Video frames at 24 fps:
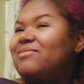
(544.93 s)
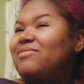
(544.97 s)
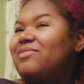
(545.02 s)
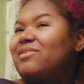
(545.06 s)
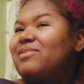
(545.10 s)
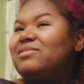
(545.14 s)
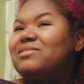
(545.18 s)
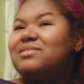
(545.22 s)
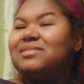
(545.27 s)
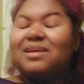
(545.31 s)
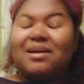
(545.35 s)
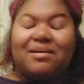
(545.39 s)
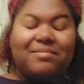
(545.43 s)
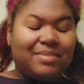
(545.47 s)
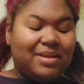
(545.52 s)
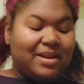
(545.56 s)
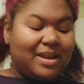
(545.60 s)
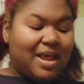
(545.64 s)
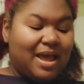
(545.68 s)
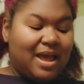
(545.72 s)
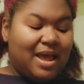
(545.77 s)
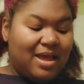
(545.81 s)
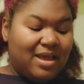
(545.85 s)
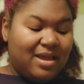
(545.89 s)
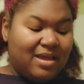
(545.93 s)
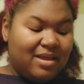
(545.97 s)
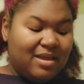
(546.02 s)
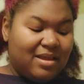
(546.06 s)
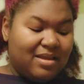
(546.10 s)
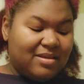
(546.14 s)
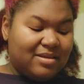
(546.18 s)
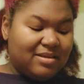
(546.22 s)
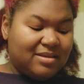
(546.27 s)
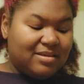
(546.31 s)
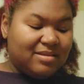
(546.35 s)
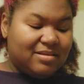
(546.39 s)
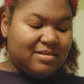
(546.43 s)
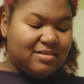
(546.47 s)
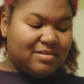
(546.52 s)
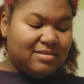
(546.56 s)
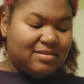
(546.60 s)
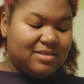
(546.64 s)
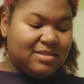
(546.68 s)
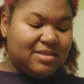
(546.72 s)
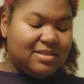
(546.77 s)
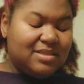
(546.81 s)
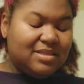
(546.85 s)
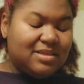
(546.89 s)
first time that I
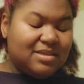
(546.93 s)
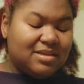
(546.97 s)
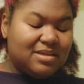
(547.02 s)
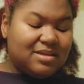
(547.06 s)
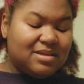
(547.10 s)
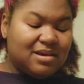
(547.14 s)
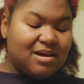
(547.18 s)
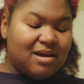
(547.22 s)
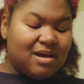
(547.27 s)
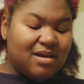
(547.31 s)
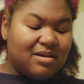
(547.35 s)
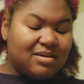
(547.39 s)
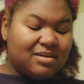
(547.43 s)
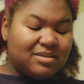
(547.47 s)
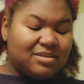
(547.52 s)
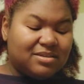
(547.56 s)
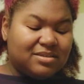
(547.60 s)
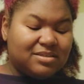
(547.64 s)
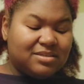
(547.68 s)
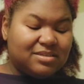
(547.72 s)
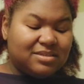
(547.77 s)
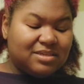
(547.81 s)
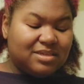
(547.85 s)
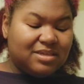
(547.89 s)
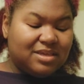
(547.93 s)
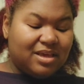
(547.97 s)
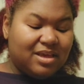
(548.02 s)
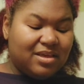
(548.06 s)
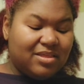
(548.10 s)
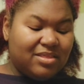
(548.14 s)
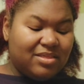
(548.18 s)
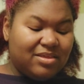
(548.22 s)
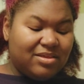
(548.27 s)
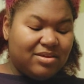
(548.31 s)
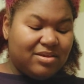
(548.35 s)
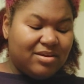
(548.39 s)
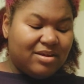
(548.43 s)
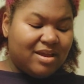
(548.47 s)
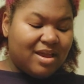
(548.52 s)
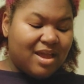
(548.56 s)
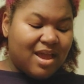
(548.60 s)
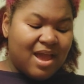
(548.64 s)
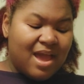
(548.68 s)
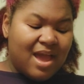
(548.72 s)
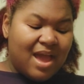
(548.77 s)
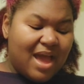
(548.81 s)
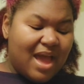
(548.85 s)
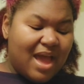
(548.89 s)
did the concoction together,
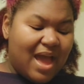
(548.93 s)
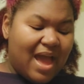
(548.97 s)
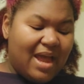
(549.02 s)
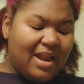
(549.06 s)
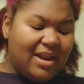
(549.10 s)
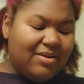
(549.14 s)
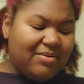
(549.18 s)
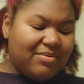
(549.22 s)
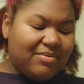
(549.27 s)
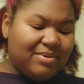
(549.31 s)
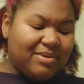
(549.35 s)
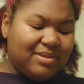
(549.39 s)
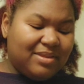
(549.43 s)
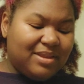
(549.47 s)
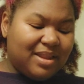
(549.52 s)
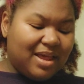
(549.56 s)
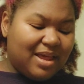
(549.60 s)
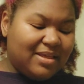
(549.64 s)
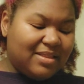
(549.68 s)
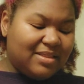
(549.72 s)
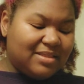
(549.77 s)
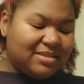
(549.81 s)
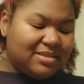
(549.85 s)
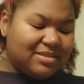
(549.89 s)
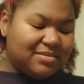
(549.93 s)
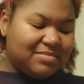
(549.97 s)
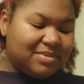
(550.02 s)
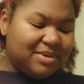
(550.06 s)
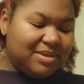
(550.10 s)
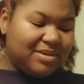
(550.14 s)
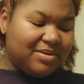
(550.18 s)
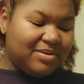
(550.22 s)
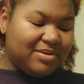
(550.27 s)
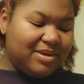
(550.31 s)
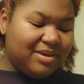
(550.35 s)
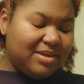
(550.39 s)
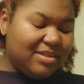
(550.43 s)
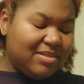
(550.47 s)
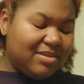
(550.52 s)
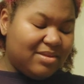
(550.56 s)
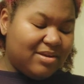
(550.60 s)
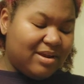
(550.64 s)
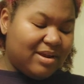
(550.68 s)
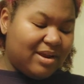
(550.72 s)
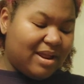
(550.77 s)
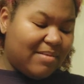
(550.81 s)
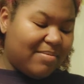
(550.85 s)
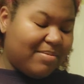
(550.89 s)
I didn't really like the smell either,
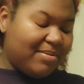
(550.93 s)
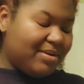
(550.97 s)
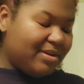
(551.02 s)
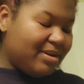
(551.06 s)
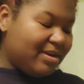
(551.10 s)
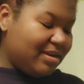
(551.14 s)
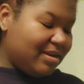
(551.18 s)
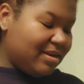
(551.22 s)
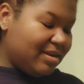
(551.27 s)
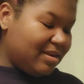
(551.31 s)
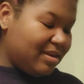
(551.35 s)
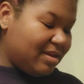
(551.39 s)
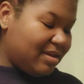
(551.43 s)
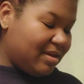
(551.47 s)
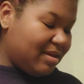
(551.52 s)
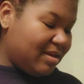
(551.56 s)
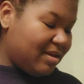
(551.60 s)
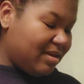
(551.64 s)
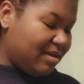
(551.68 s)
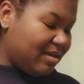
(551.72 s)
and I put it in the